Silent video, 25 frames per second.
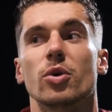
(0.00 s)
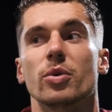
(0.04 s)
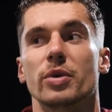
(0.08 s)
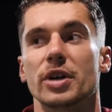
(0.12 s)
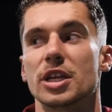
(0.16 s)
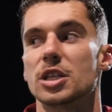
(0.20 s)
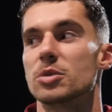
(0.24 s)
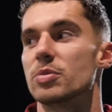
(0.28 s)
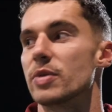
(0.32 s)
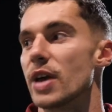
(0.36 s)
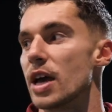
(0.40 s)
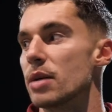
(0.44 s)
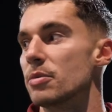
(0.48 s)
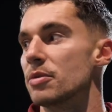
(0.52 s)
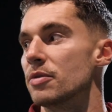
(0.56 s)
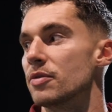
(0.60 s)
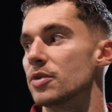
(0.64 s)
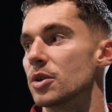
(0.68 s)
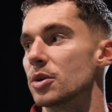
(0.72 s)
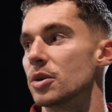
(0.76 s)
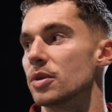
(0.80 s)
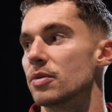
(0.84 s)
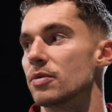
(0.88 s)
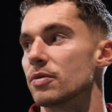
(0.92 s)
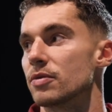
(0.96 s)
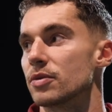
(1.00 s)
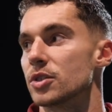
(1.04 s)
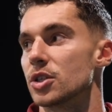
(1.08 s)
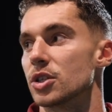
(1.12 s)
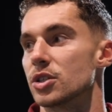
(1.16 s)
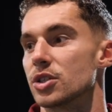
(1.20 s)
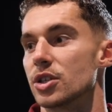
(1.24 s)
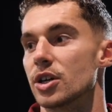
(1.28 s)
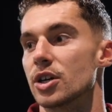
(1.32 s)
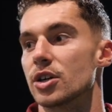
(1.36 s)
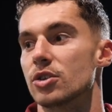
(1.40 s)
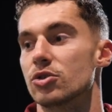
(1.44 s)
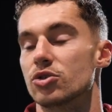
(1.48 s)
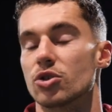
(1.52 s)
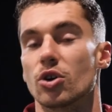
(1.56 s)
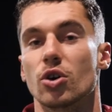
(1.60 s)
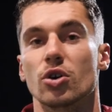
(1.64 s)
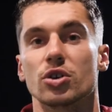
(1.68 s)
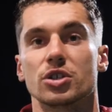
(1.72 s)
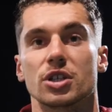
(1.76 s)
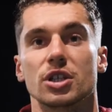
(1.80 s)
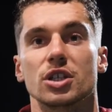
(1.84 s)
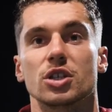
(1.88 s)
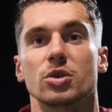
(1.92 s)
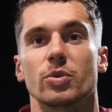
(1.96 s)
We need to be aiming to turn
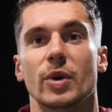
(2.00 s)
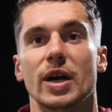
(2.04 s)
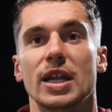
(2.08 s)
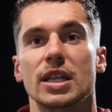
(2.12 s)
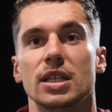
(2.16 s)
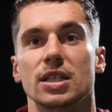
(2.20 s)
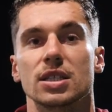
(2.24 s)
draws into wins.